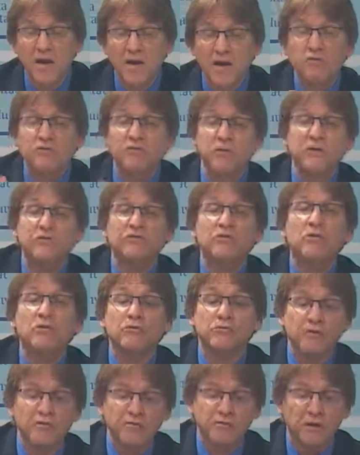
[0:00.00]
address
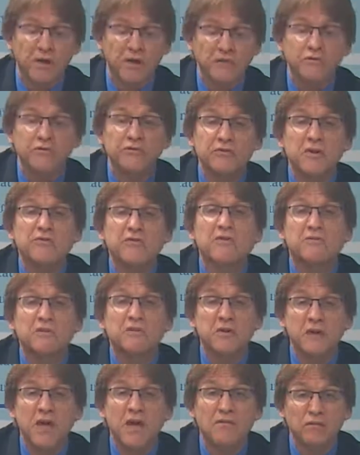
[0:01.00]
those different audiences at
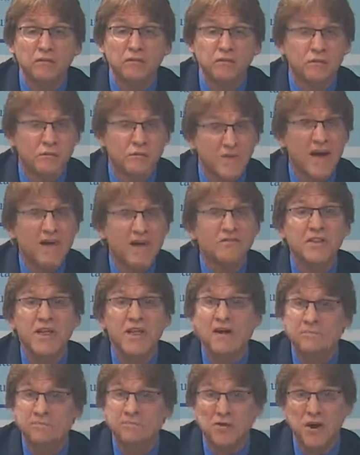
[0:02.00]
different levels. Do they have a
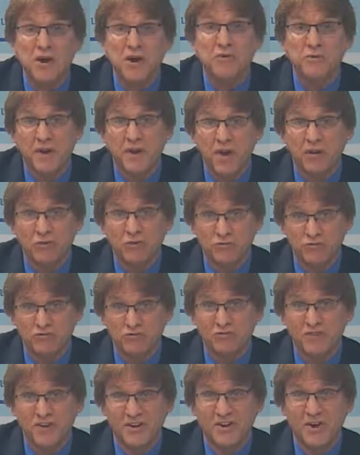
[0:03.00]
lot of prior
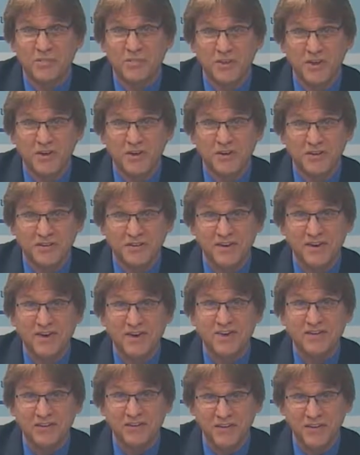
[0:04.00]
knowledge coming in
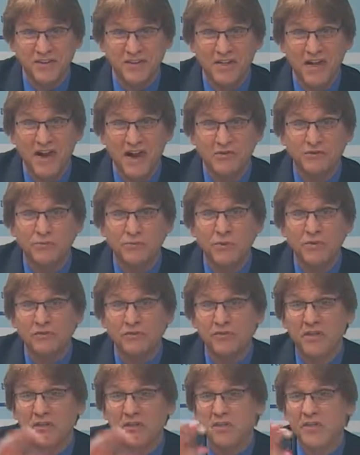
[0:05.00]
to the class?
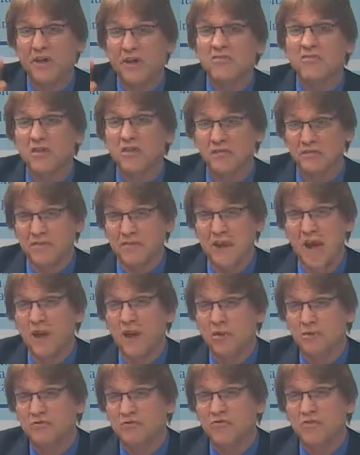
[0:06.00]
What's the level of
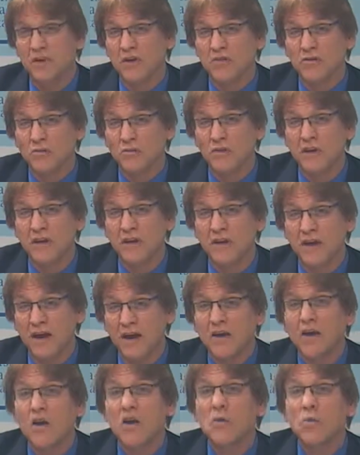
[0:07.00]
knowledge that you're looking
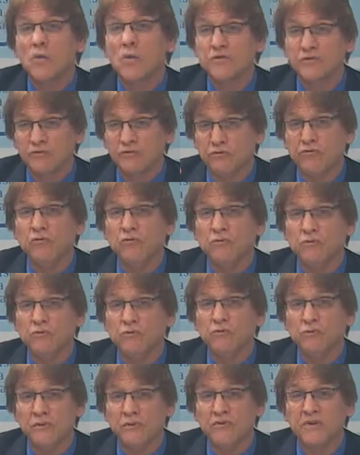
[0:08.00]
at with the
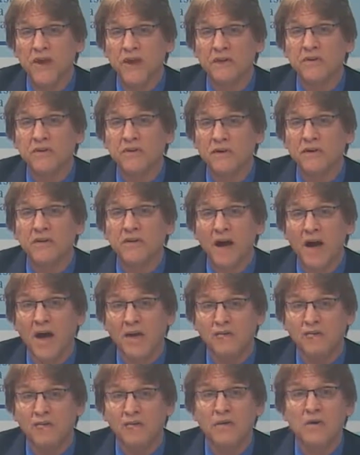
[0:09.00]
students who are taking the
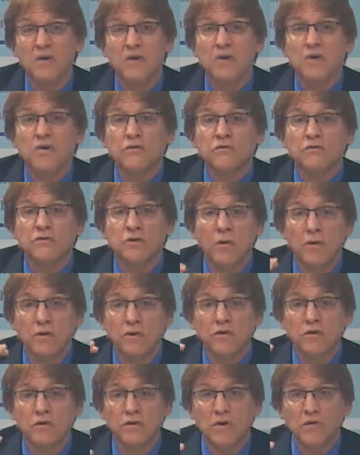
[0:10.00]
class? So
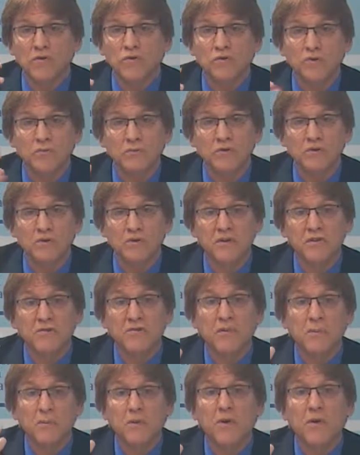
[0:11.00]
in terms of
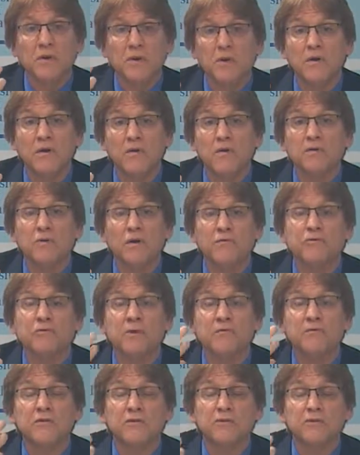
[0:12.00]
delivery, you also
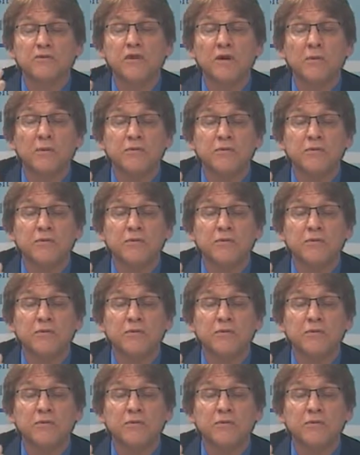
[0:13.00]
have to understand